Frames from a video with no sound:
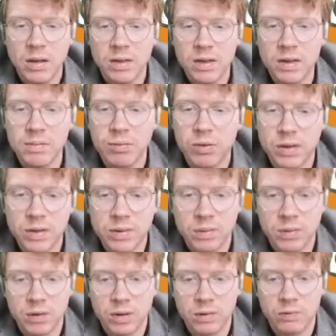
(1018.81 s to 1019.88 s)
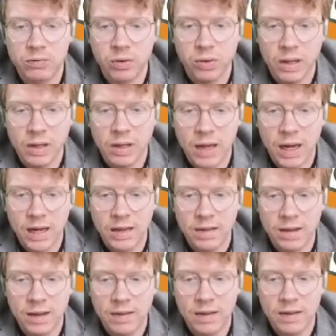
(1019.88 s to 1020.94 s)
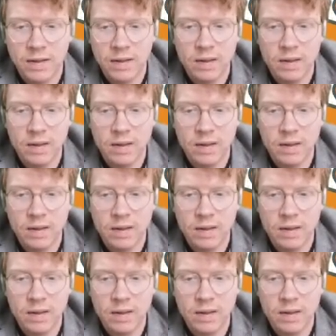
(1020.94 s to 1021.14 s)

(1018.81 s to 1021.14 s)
This principle of drawing lines like this